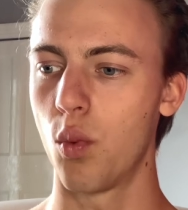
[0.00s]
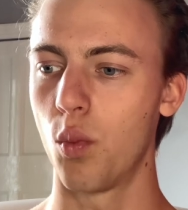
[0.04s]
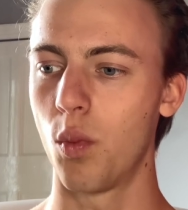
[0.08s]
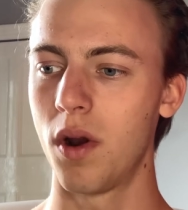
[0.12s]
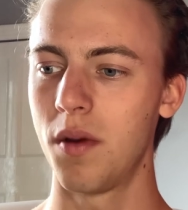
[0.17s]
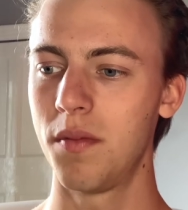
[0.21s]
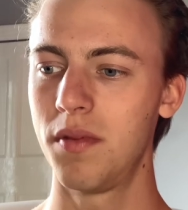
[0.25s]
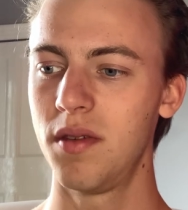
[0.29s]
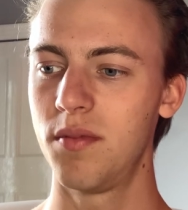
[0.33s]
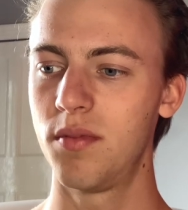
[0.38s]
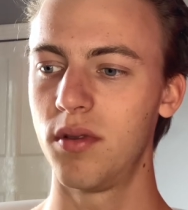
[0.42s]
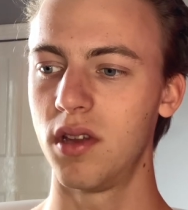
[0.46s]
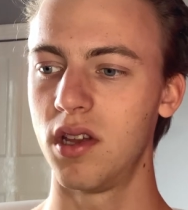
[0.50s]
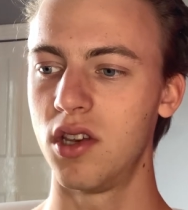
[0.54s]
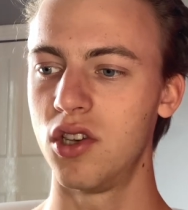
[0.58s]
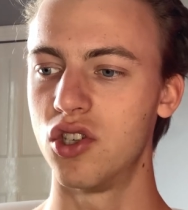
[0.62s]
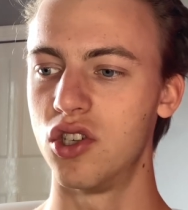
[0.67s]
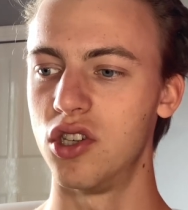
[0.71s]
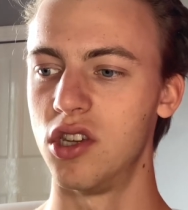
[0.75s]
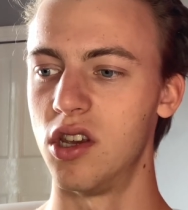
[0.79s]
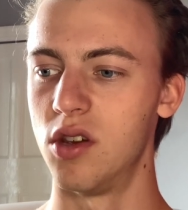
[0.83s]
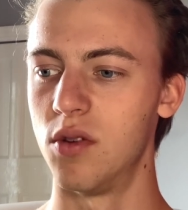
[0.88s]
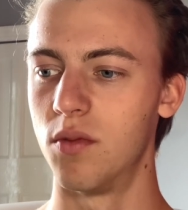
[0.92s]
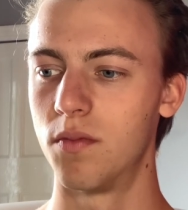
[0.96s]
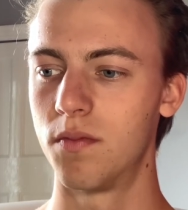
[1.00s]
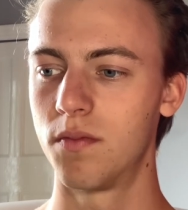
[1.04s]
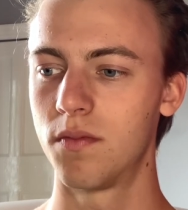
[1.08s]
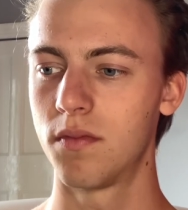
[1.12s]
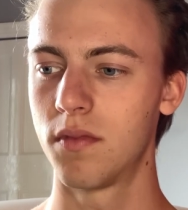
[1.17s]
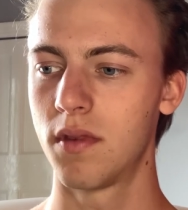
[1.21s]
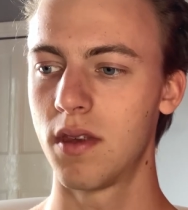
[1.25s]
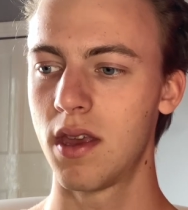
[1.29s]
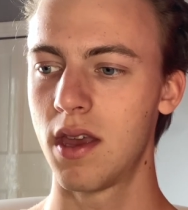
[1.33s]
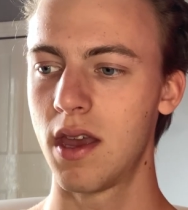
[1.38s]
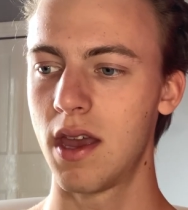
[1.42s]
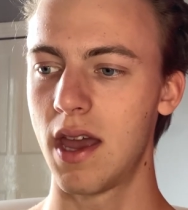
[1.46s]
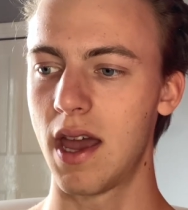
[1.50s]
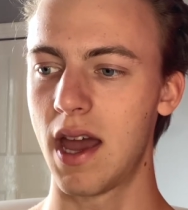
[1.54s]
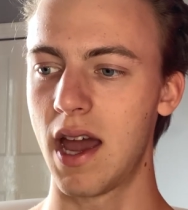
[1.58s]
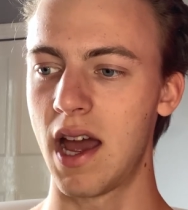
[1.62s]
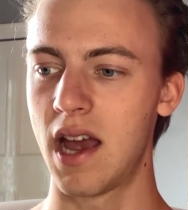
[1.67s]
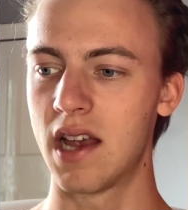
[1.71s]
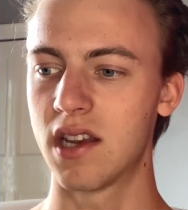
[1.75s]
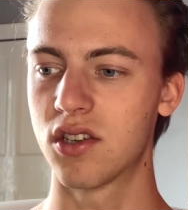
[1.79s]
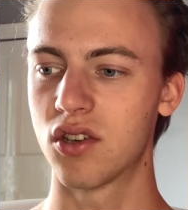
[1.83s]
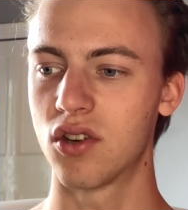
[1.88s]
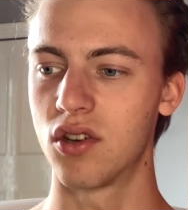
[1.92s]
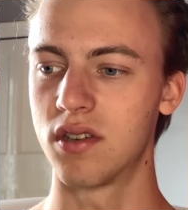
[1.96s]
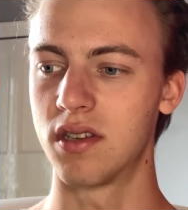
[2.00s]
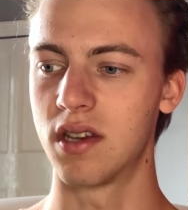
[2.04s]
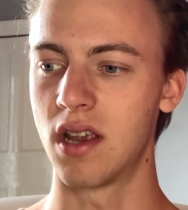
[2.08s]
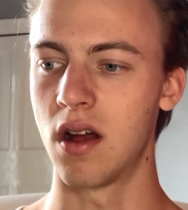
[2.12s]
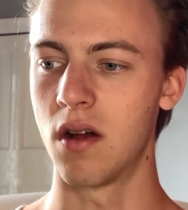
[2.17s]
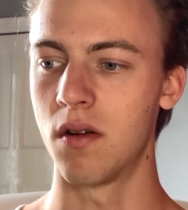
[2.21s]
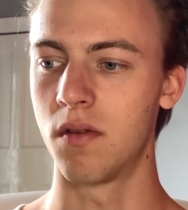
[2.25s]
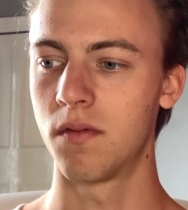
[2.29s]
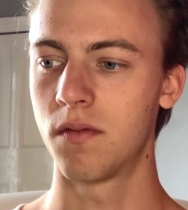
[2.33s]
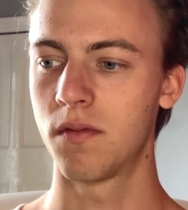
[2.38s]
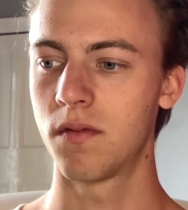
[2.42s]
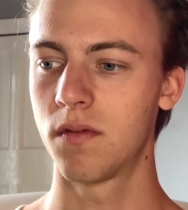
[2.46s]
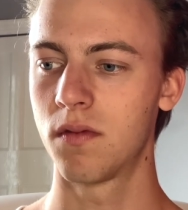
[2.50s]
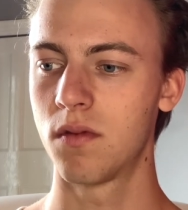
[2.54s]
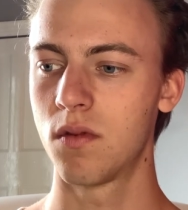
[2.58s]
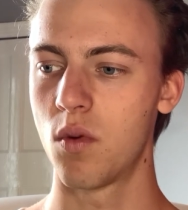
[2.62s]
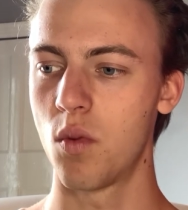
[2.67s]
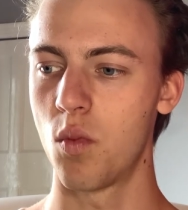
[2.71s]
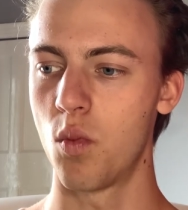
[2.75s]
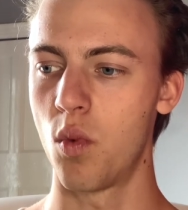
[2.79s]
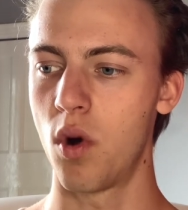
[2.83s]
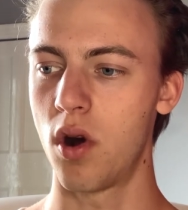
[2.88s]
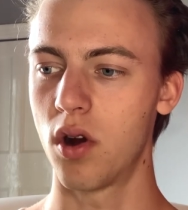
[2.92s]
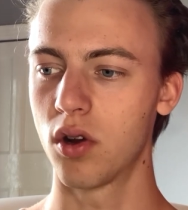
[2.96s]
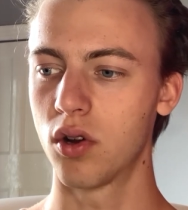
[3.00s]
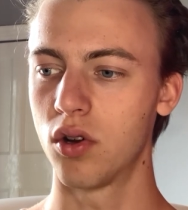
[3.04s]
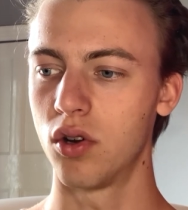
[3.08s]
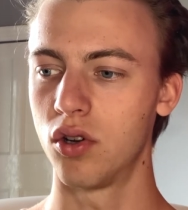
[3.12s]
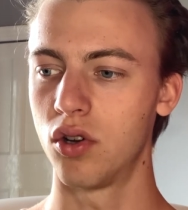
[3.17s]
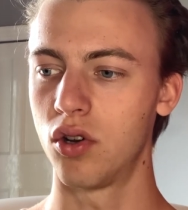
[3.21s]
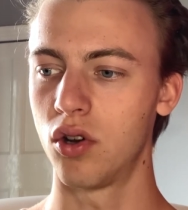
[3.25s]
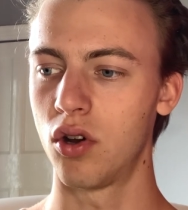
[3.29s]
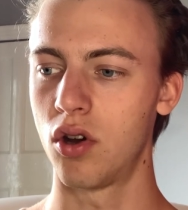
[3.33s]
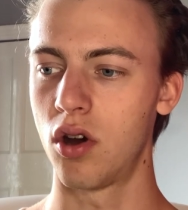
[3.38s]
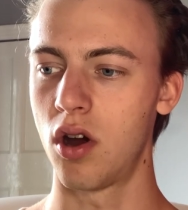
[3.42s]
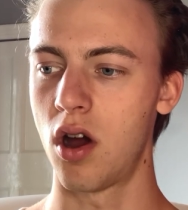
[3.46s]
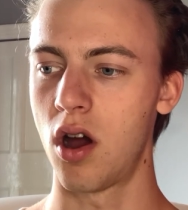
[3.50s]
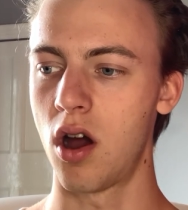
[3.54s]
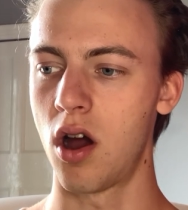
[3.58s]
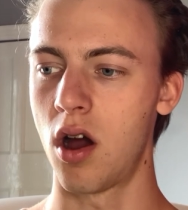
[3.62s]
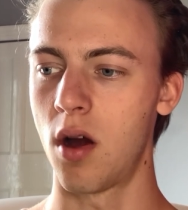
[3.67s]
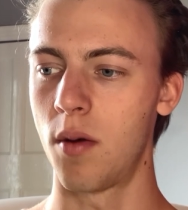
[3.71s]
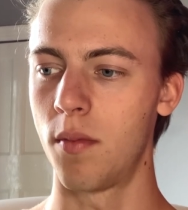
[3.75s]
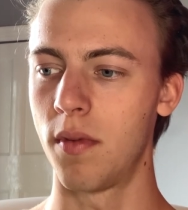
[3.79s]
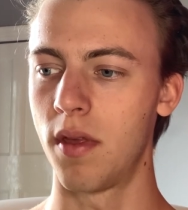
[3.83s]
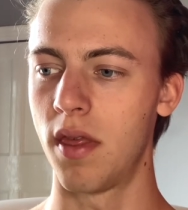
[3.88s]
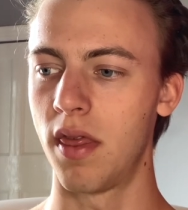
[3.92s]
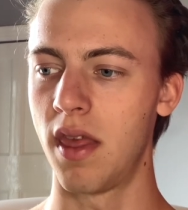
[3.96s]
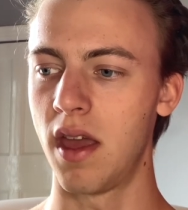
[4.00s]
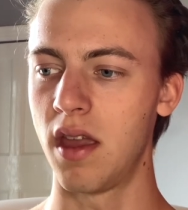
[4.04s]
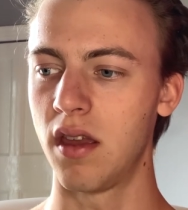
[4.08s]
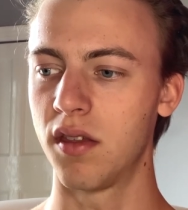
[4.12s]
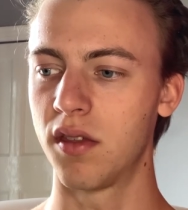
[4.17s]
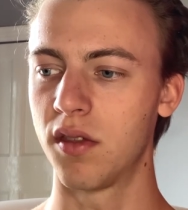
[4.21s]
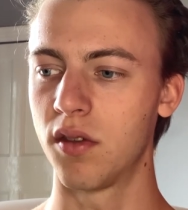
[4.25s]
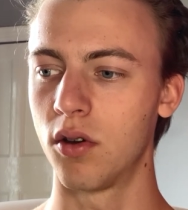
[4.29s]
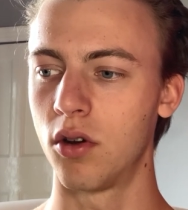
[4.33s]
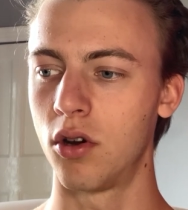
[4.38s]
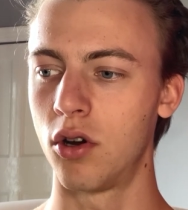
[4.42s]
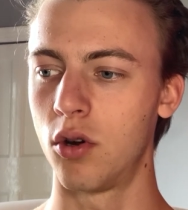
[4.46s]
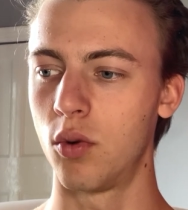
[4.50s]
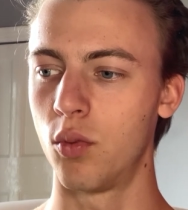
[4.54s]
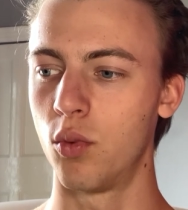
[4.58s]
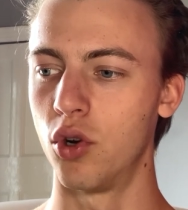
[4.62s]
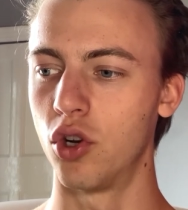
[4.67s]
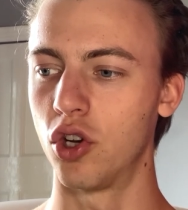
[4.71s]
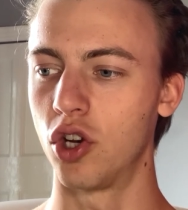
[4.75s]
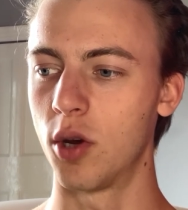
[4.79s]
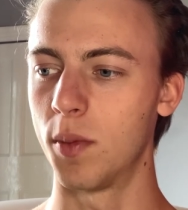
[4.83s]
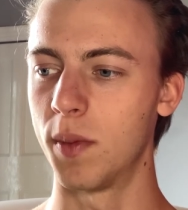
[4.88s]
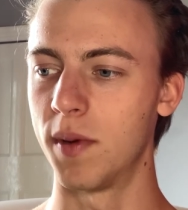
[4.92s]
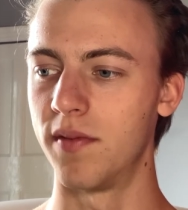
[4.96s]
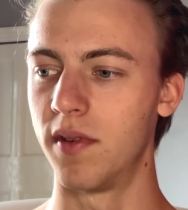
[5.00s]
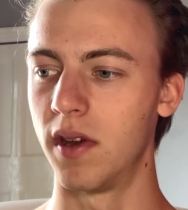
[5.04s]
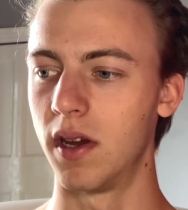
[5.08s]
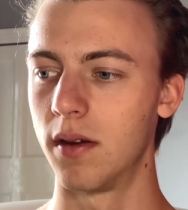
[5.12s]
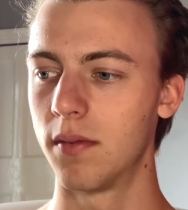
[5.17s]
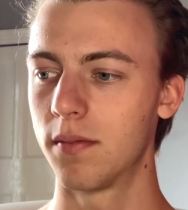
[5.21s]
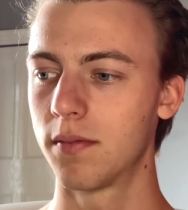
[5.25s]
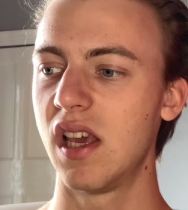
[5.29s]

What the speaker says: When people injure you, ask yourself what good or harm they thought would come of it.